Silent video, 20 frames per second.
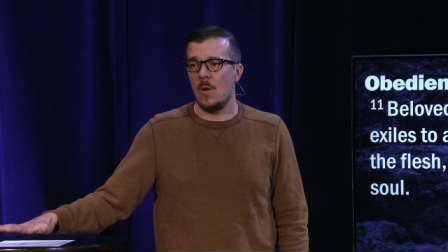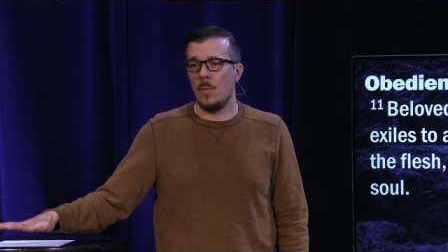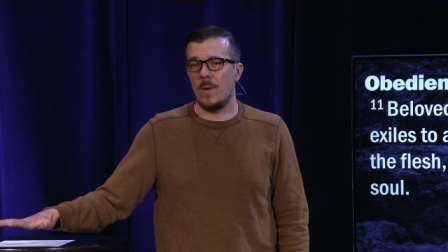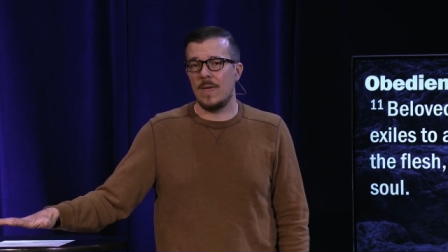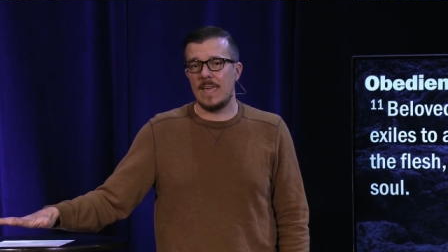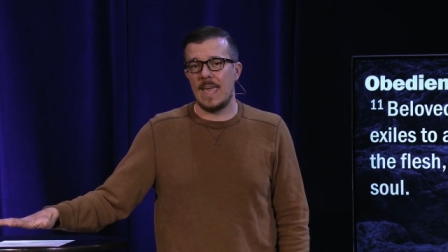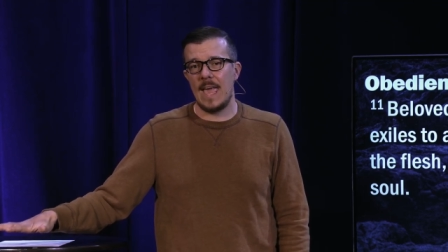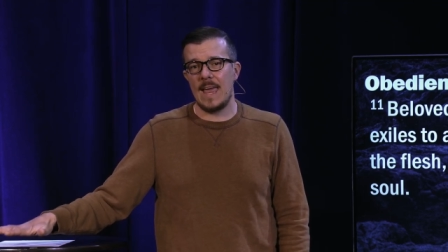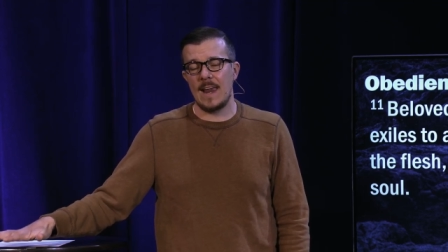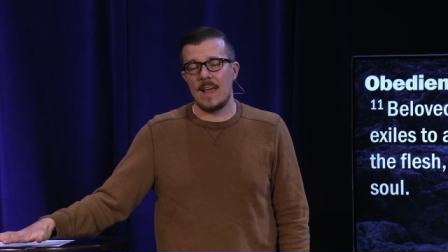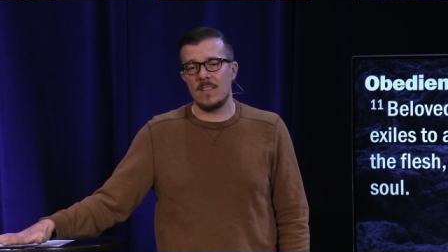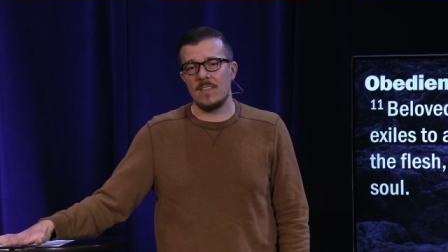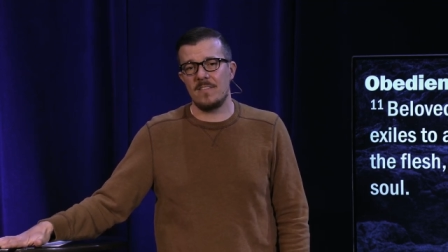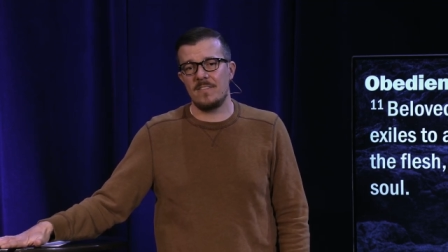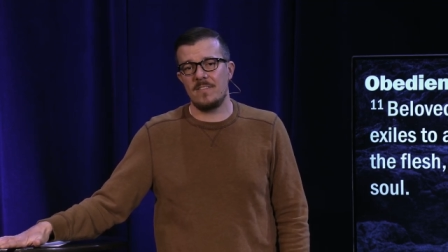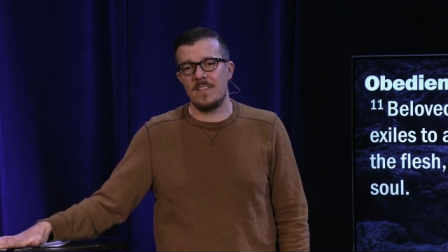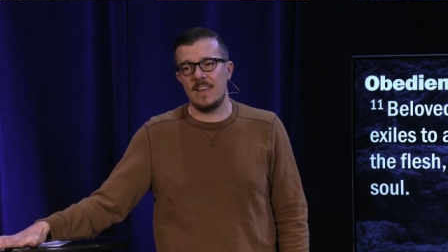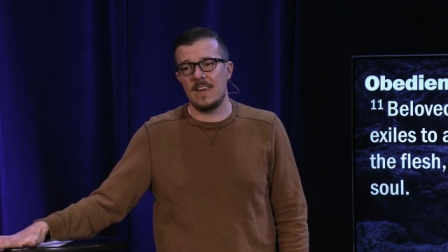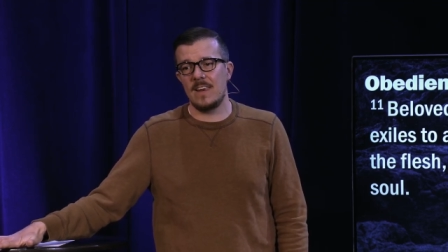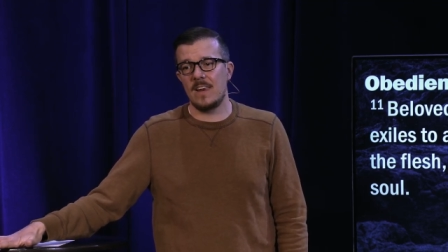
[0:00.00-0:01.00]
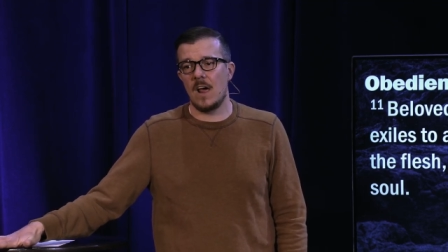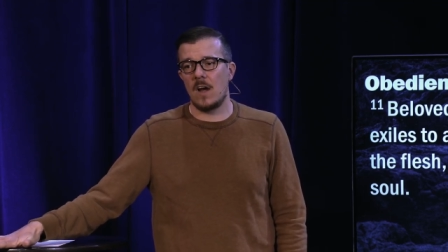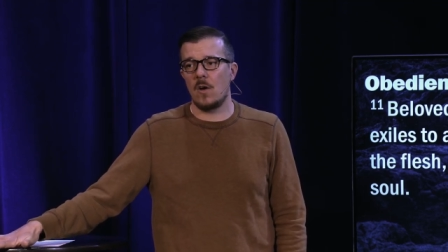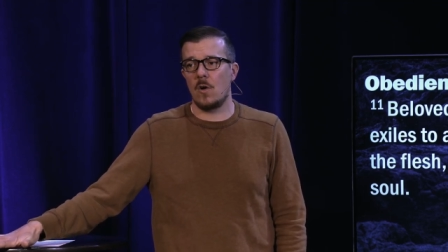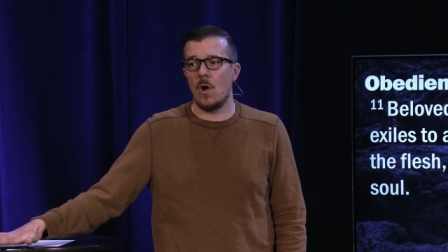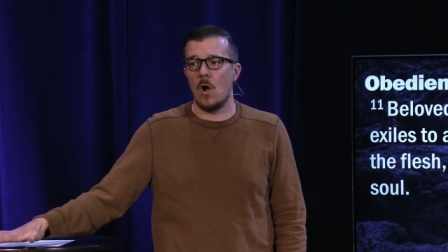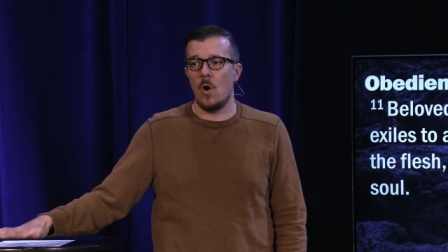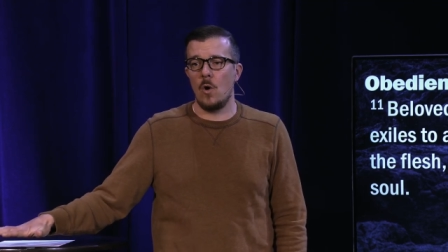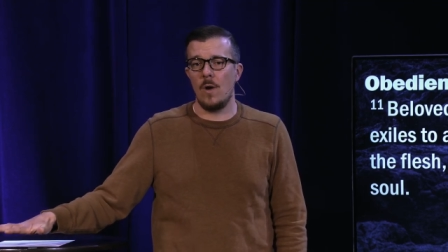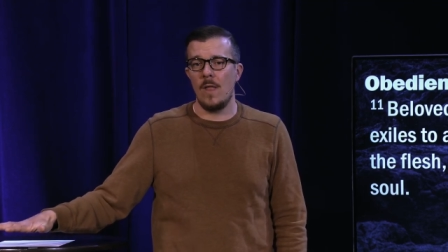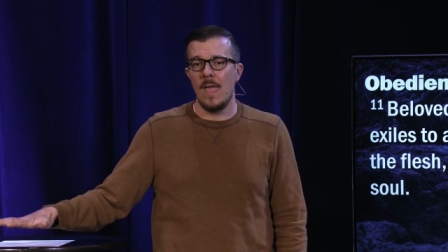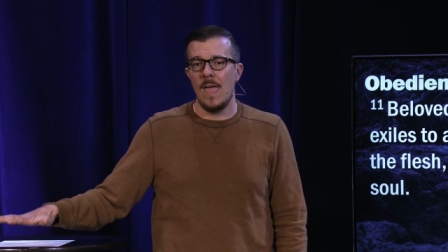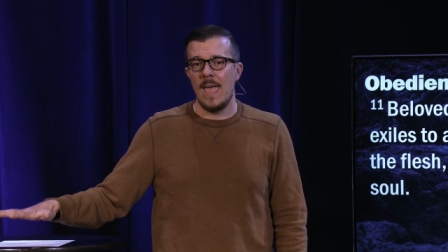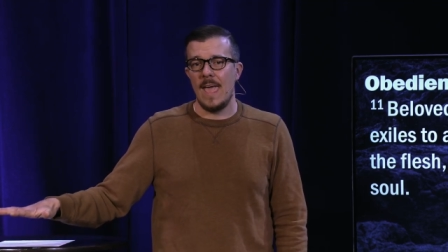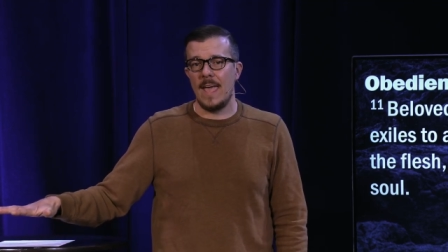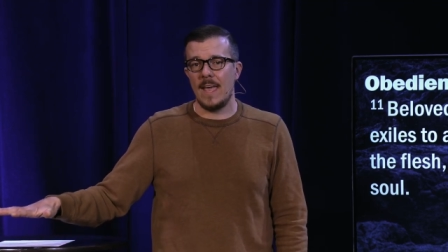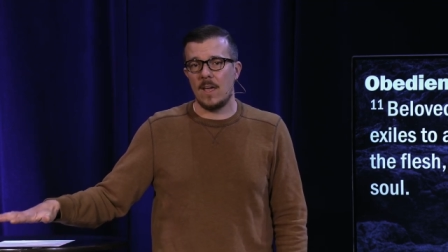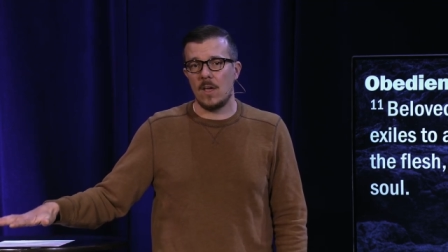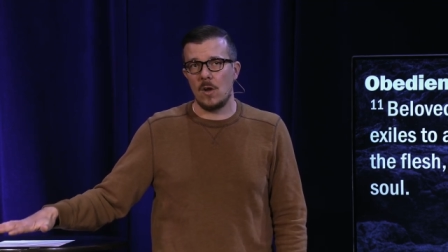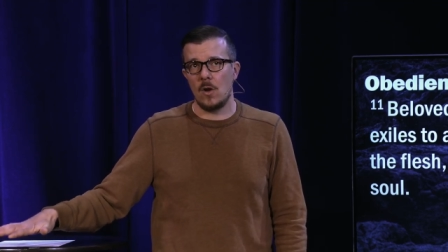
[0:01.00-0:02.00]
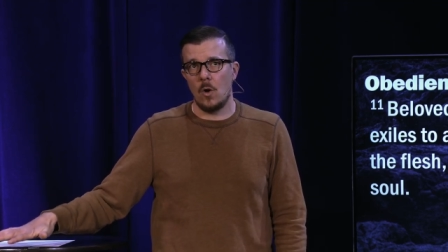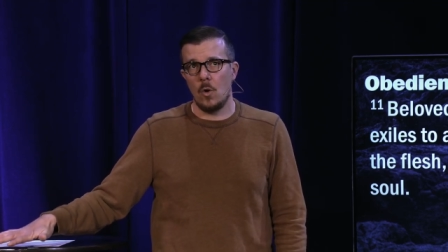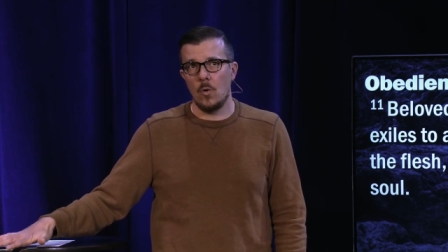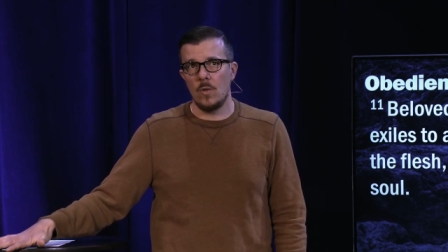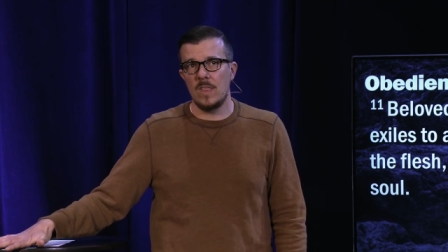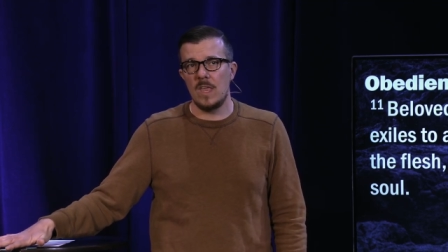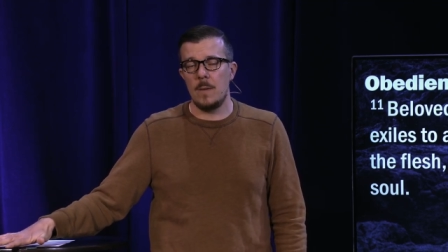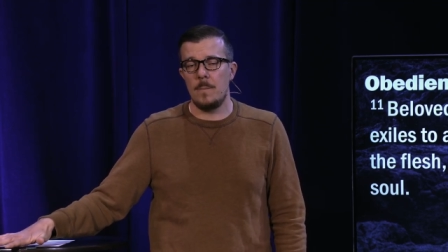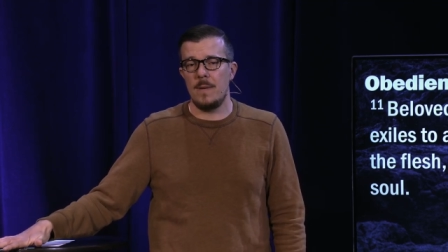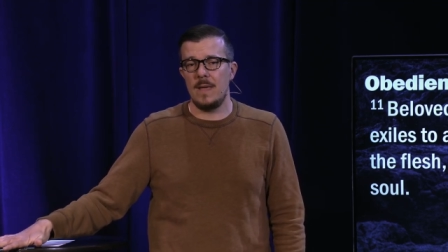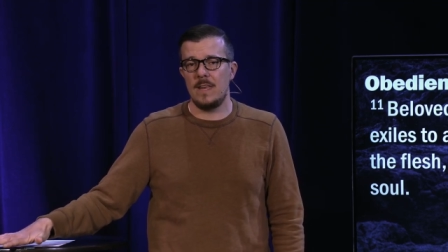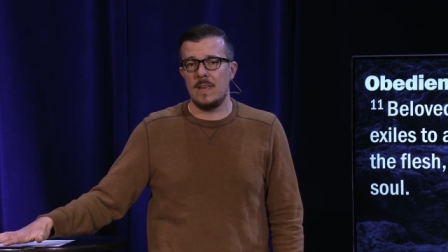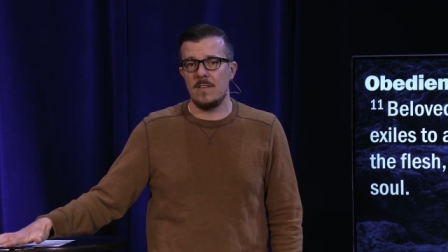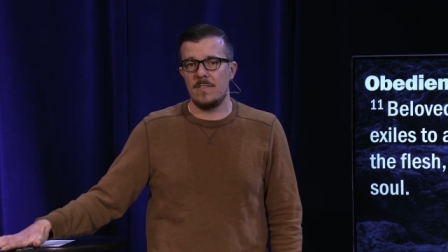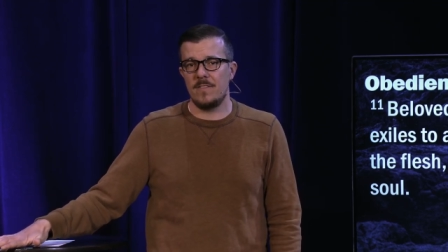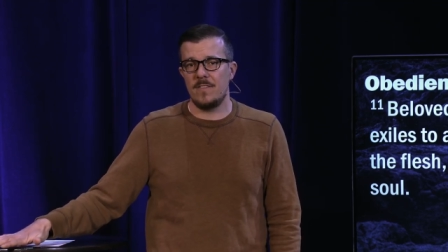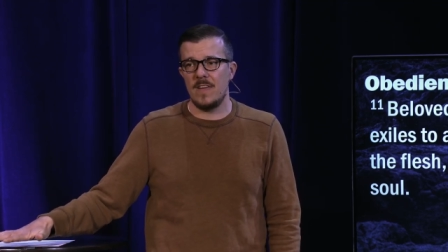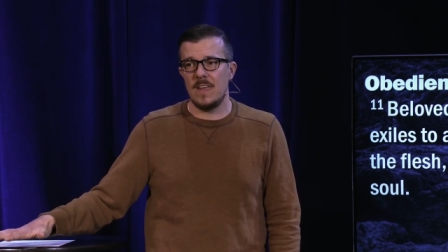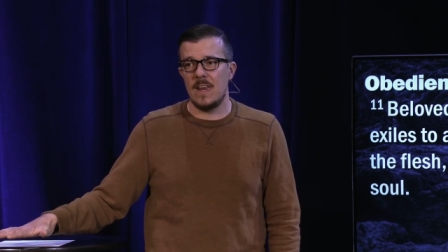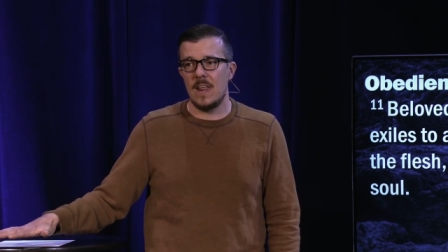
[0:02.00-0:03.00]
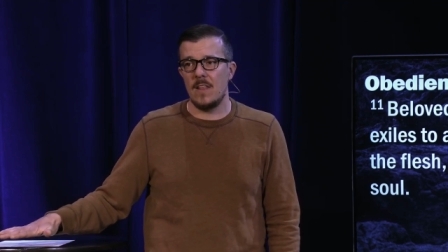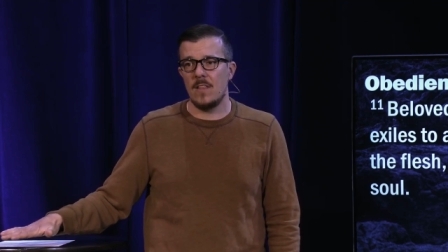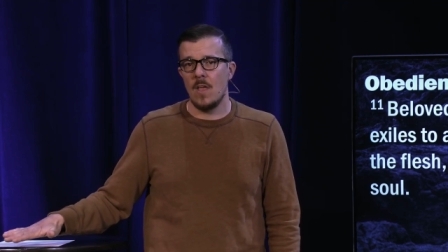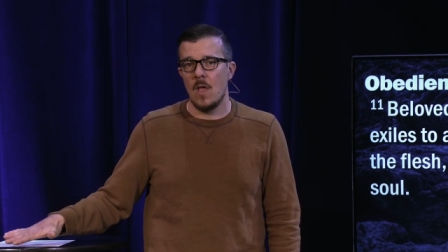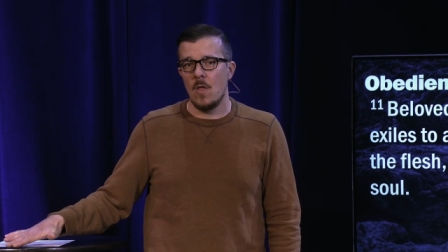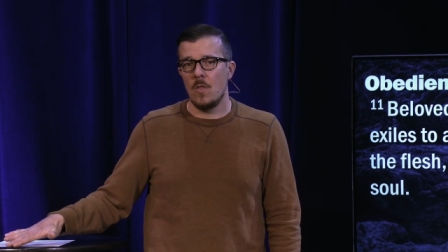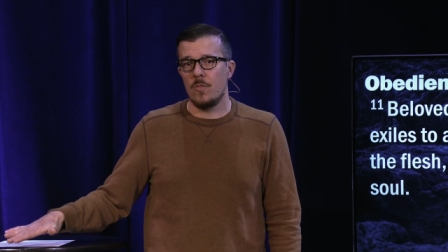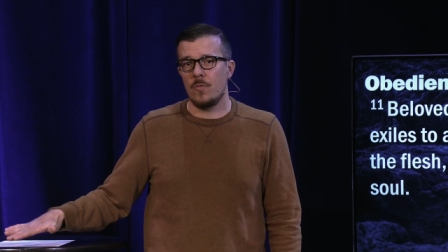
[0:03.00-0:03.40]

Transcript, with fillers: We cannot defeat it on our own. It can only be defeated